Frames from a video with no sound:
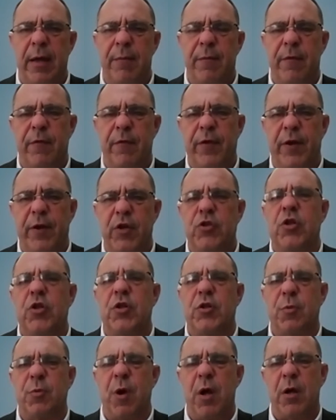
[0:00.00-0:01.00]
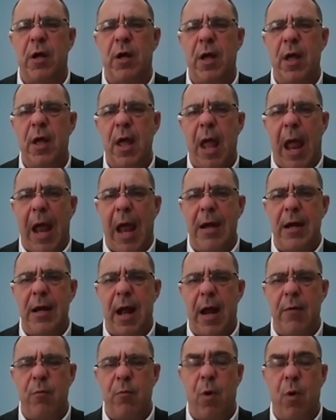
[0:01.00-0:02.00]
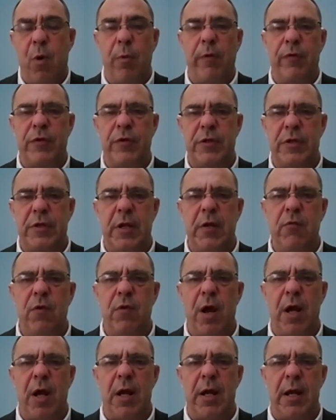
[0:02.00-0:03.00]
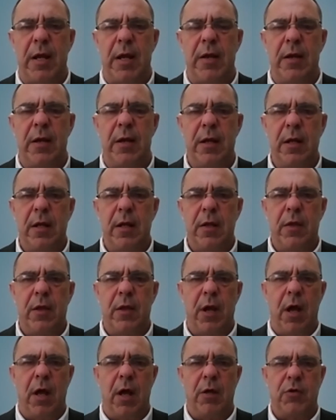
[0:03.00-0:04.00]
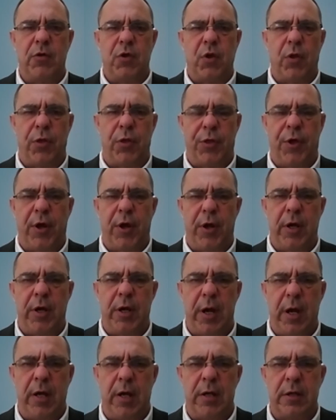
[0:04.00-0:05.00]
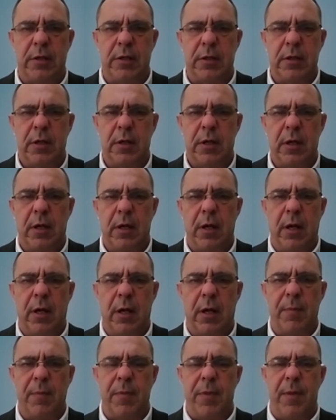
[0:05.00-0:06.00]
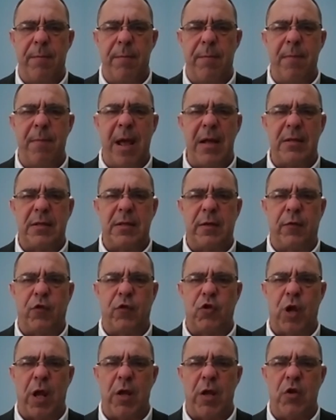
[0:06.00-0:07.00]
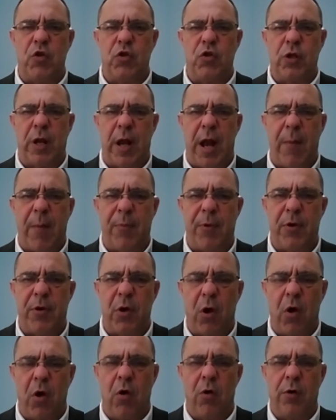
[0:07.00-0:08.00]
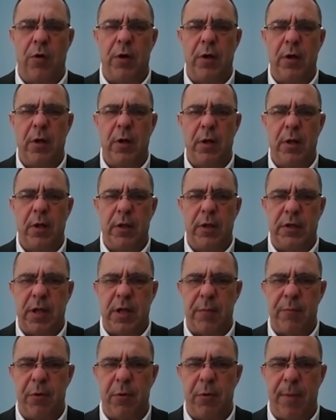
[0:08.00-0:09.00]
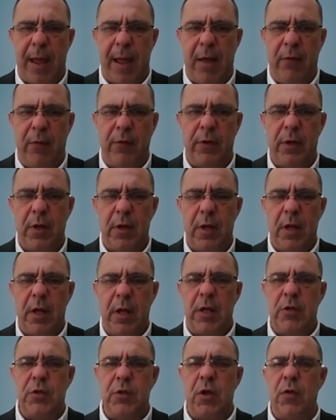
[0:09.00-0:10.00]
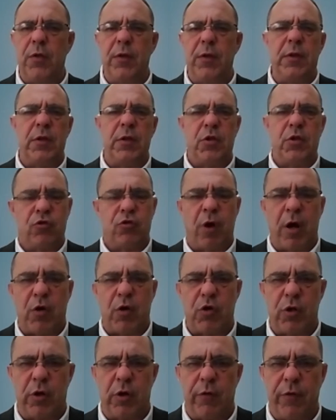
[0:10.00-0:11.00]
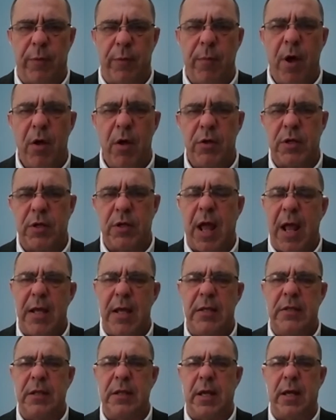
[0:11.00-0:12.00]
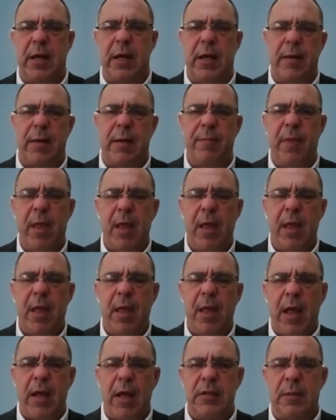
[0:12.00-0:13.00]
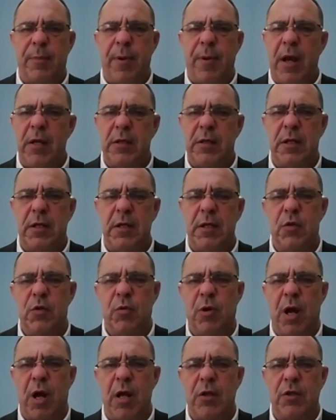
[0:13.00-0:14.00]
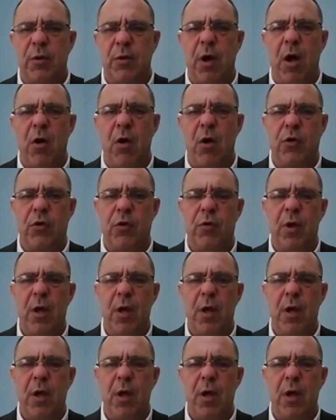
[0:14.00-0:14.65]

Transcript: finished its work. And what we've seen really in the last 30 years, the massive change that happened on the Temple Mount is not the destruction of the mosque, as the Palestinians would like to argue.